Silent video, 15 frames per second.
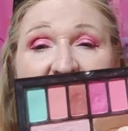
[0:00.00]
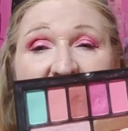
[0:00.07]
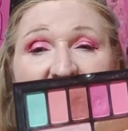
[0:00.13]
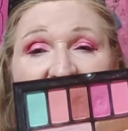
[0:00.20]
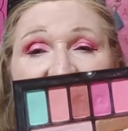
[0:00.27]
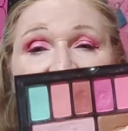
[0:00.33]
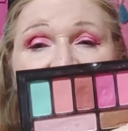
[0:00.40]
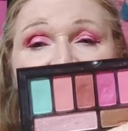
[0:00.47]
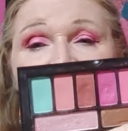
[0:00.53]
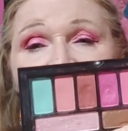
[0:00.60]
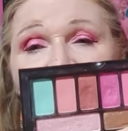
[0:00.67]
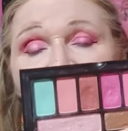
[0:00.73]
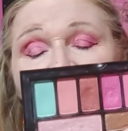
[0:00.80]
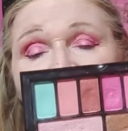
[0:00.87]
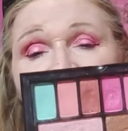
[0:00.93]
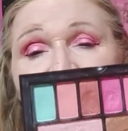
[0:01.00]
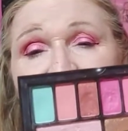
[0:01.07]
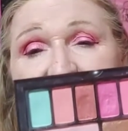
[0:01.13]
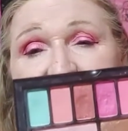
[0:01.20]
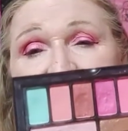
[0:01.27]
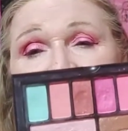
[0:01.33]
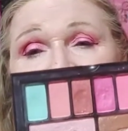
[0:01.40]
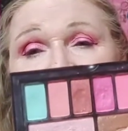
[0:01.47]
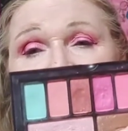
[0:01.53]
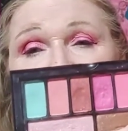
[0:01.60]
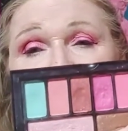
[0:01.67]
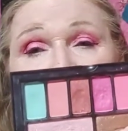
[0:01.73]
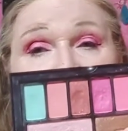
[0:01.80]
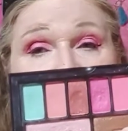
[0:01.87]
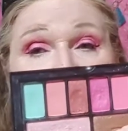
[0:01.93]
and then tried to
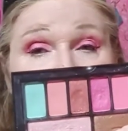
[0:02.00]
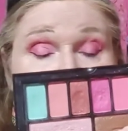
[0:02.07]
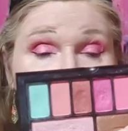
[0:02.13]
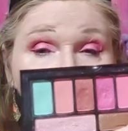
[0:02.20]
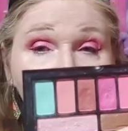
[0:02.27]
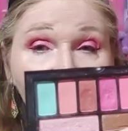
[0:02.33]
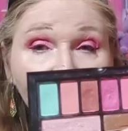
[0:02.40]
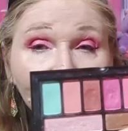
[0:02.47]
do like pink